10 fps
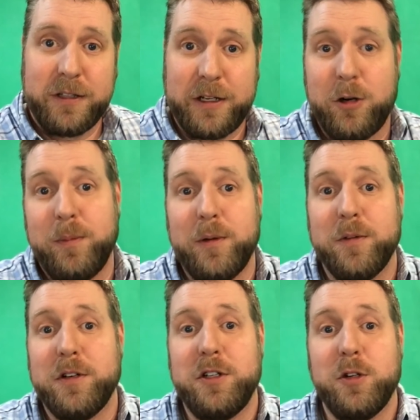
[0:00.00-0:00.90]
I hope you
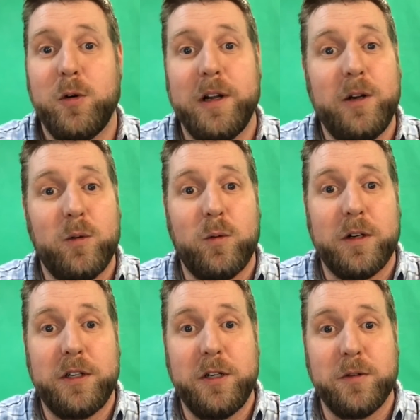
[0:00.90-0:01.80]
enjoyed
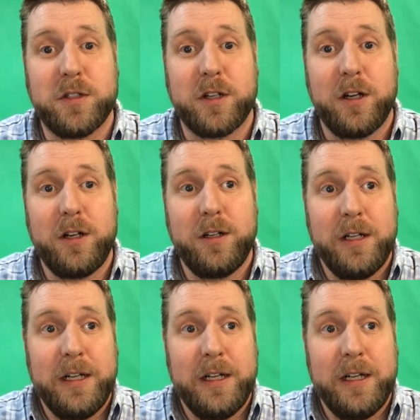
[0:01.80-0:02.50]
what you saw.